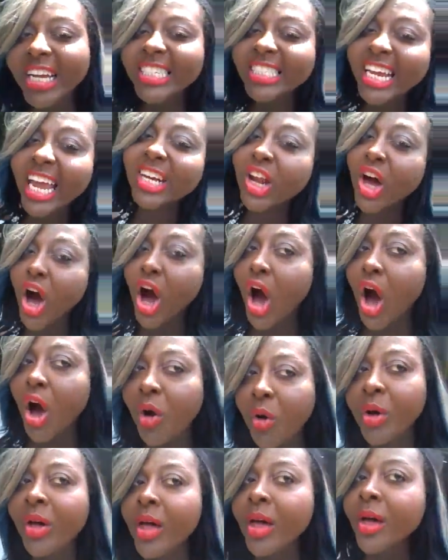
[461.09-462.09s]
day long.
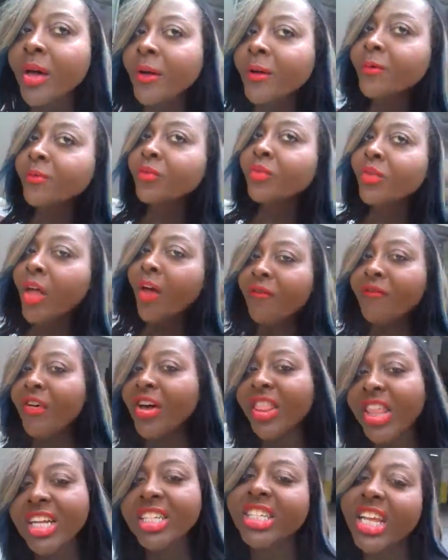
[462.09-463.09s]

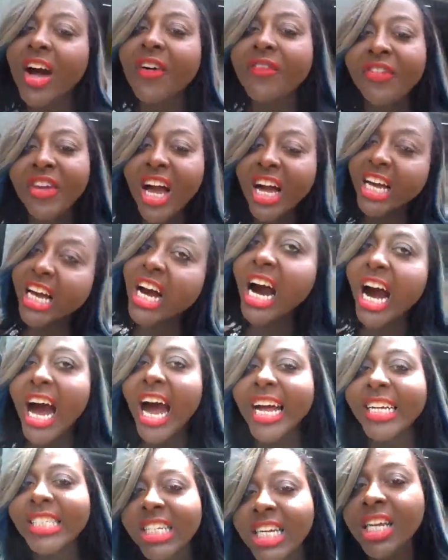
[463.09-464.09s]
Philadelphia
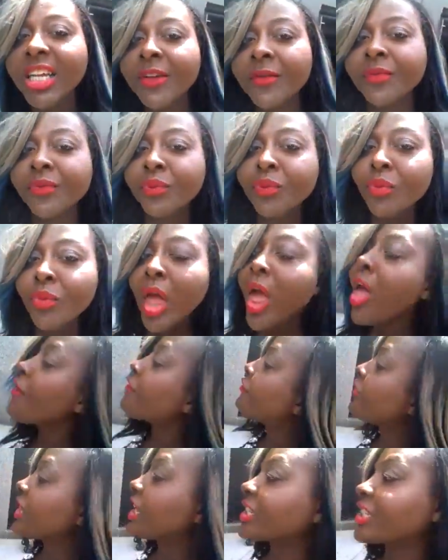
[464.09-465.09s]
cunt?
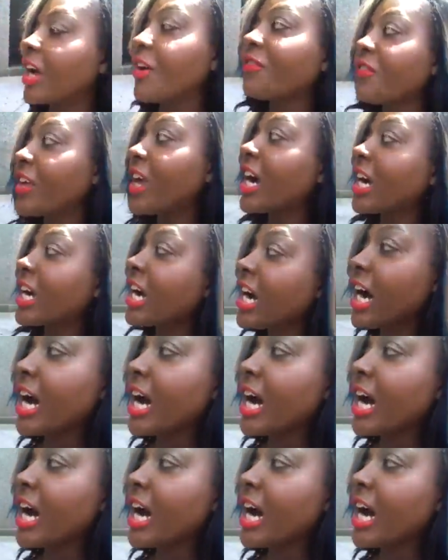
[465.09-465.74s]
Philadelphia cunt,